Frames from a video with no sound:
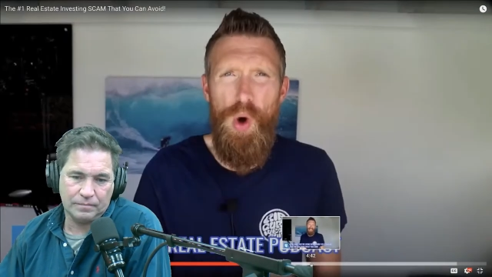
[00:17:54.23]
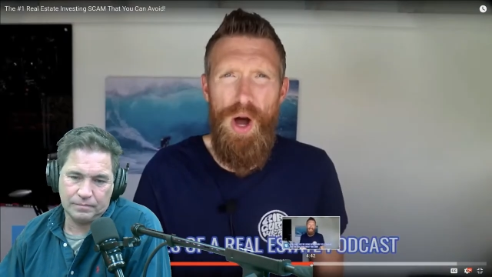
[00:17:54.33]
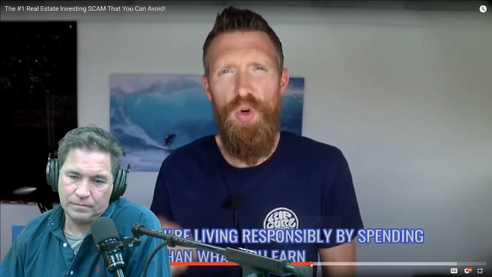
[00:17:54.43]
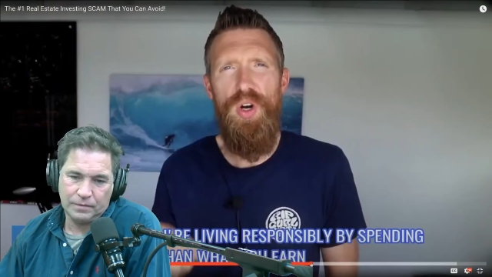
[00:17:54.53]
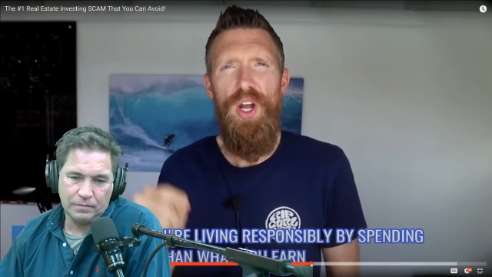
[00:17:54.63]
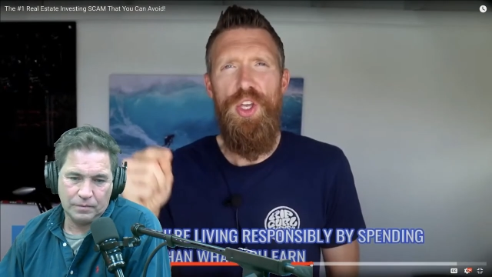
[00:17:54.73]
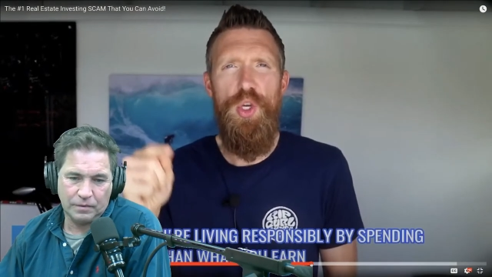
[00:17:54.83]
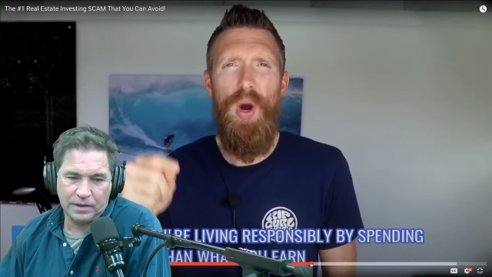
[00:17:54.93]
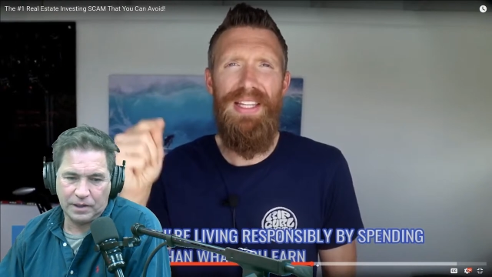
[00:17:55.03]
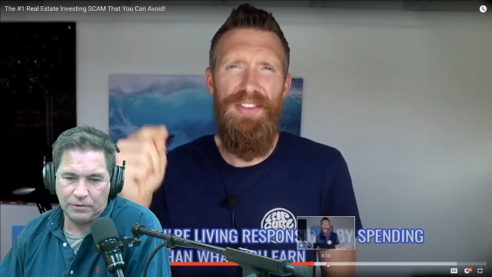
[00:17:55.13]
Speaker 1: Number sure we
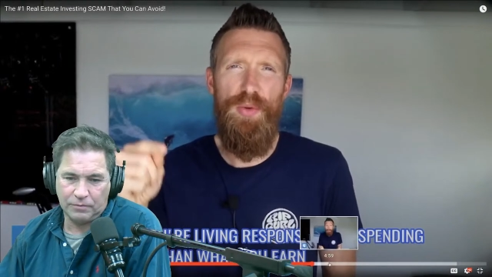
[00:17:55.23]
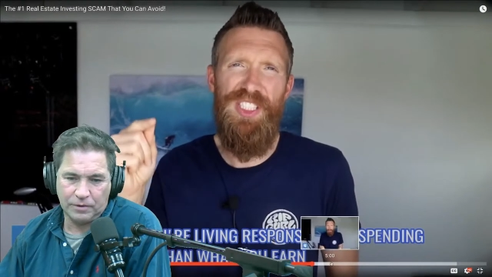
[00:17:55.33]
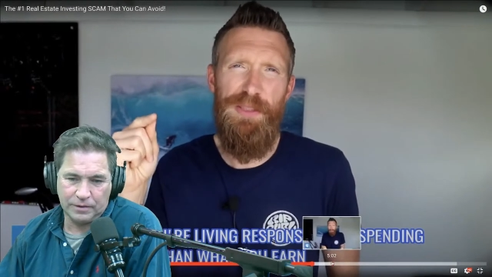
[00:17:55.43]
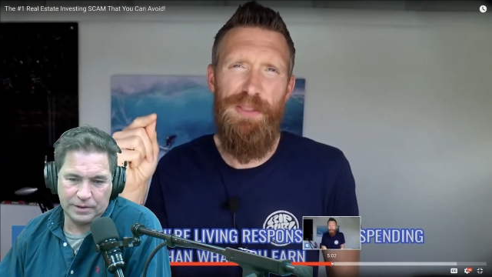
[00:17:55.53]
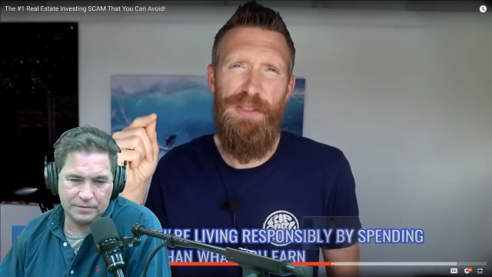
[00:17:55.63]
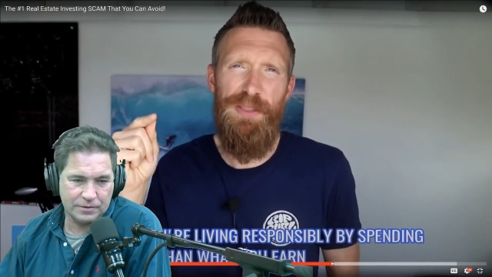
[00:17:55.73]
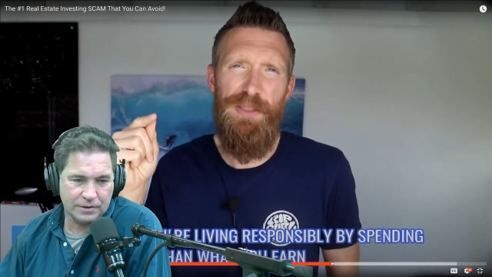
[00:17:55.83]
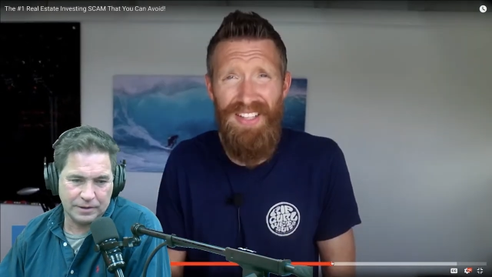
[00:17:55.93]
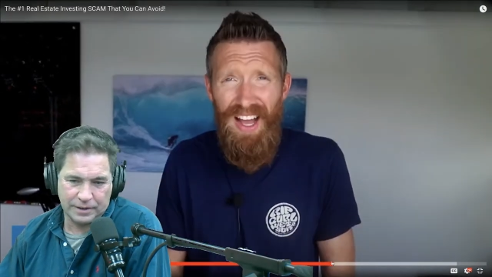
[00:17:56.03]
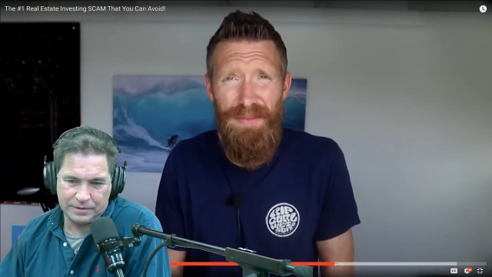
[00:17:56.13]
already got through all that.
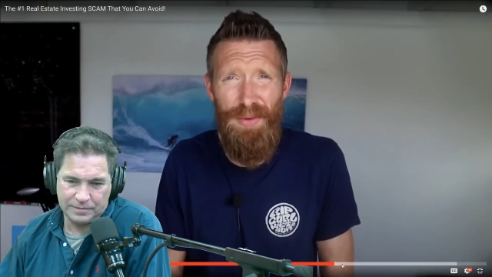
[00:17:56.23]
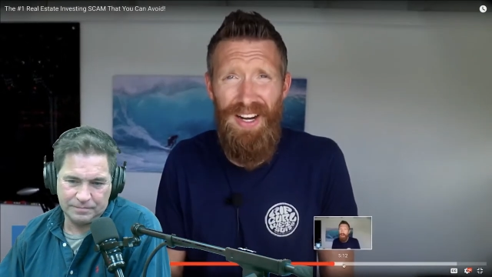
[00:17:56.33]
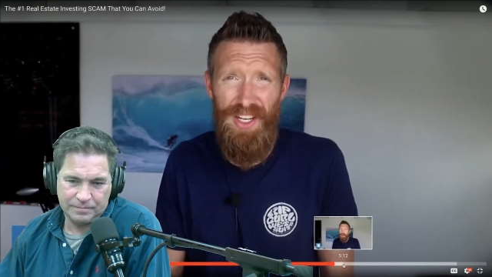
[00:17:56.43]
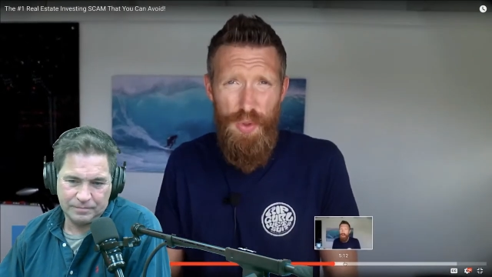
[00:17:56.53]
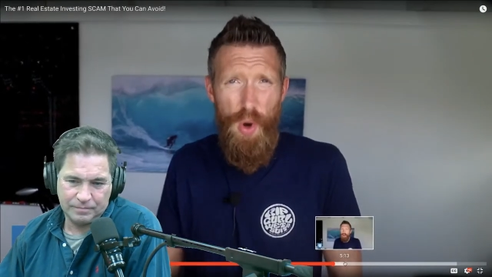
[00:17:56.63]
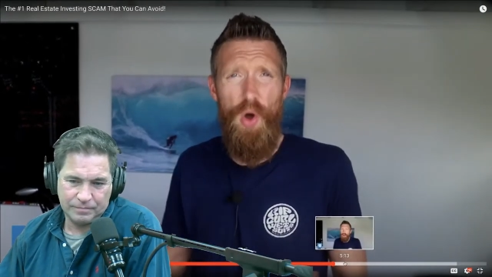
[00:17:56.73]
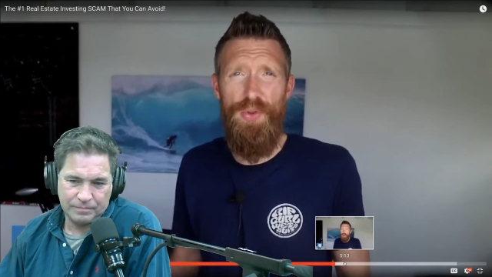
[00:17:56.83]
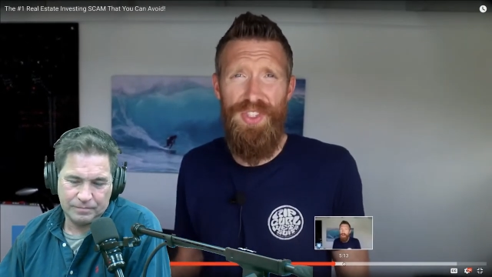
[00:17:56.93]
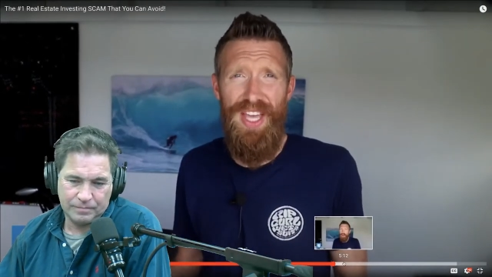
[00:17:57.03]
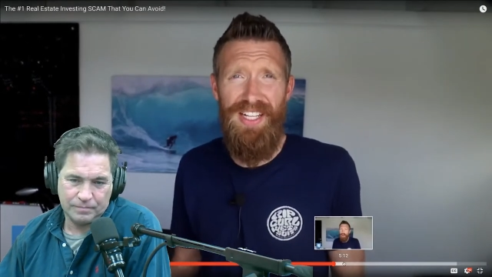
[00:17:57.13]
Sorry, guys. Time, Brandon, to do
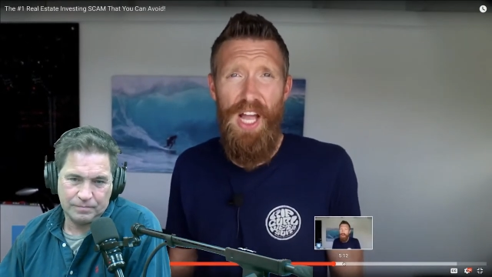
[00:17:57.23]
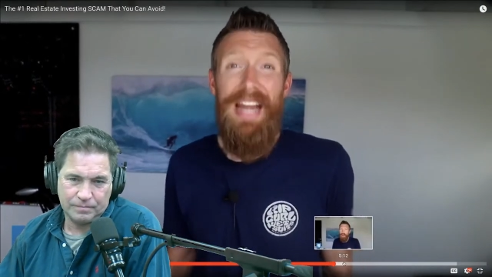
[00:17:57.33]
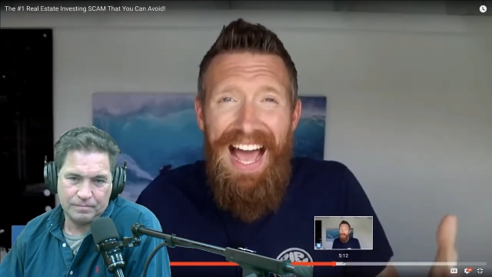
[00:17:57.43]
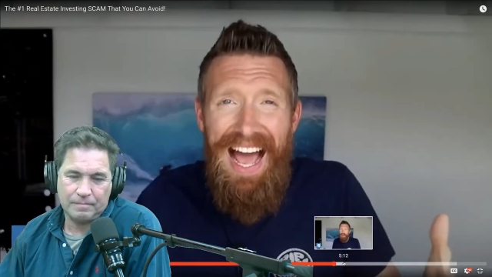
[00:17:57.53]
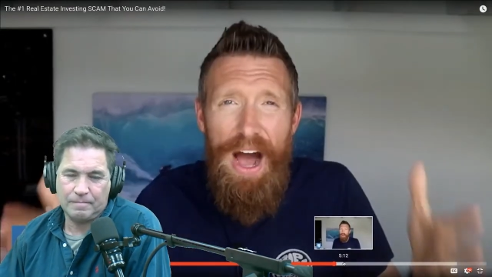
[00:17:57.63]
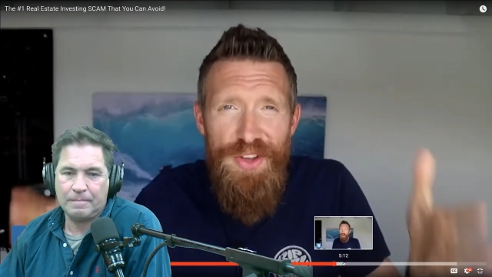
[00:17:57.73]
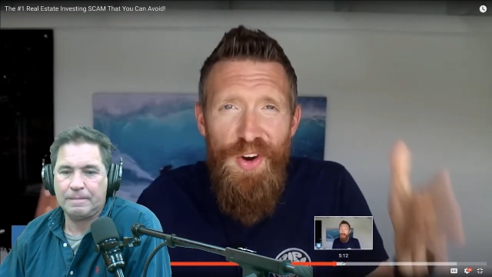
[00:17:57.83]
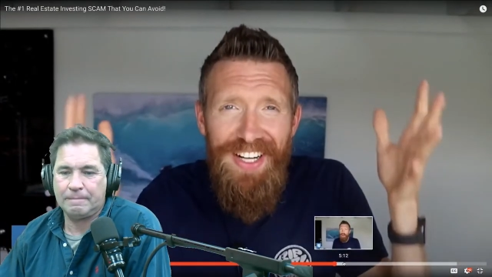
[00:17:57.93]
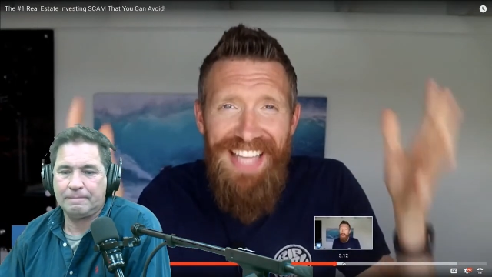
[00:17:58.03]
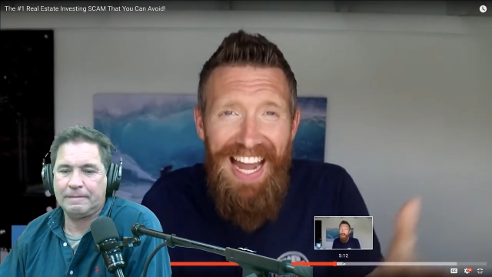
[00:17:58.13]
all those things.
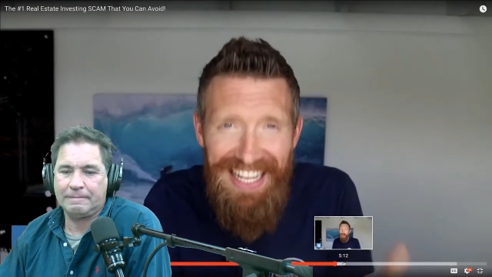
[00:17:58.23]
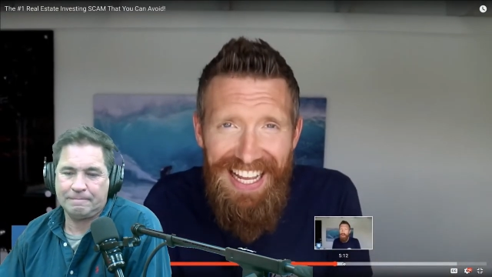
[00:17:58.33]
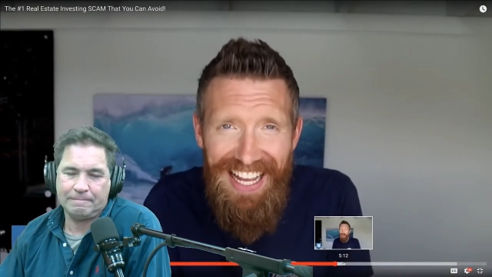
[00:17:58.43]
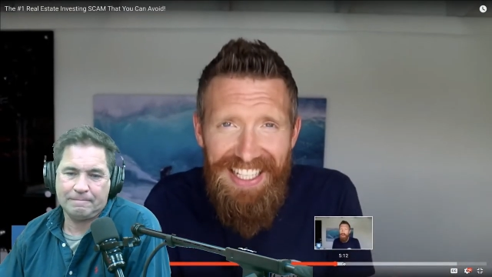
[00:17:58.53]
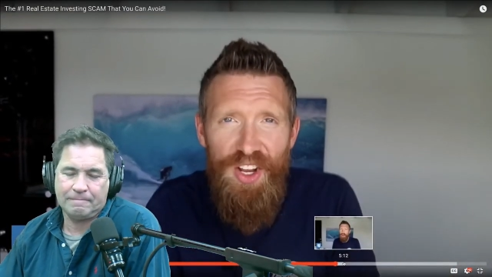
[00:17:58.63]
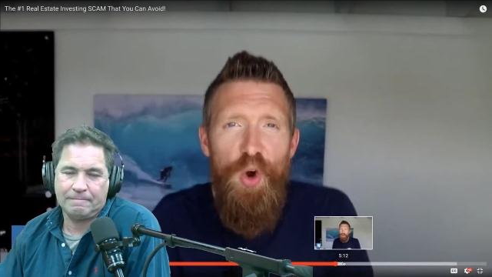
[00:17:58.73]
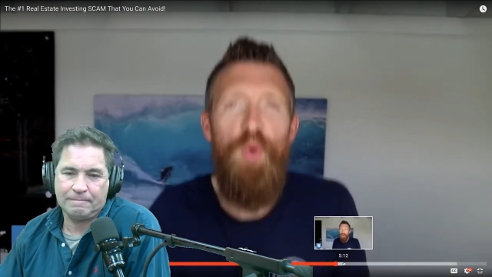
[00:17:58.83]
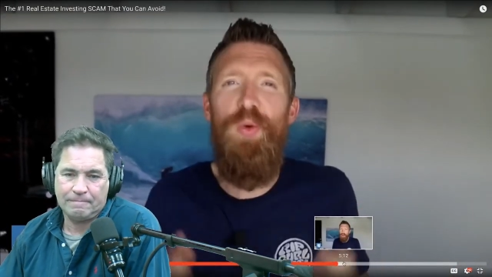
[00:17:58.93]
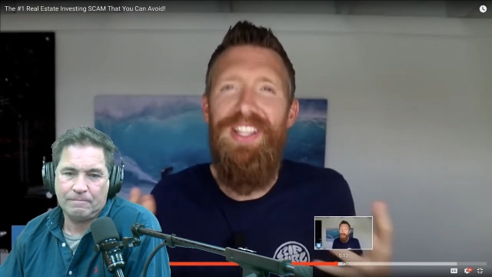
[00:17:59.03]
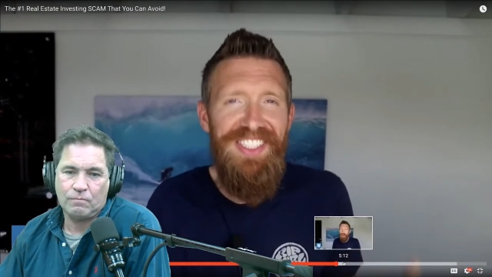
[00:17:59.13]
Now you're getting it.
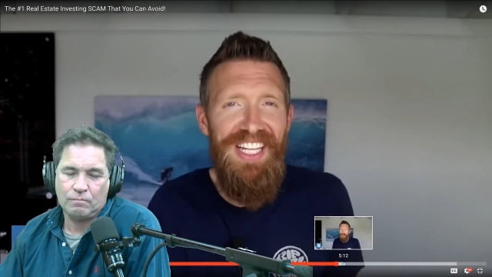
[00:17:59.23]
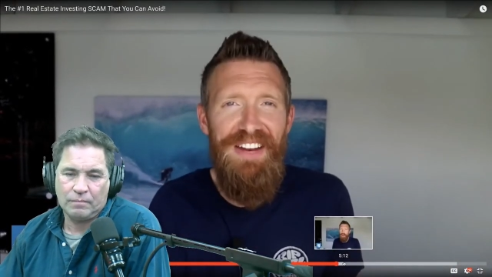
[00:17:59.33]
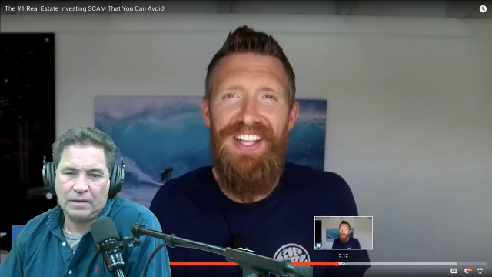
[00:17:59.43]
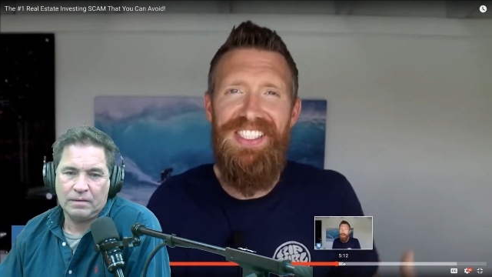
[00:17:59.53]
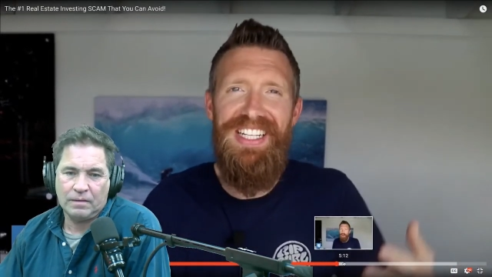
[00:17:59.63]
Real estate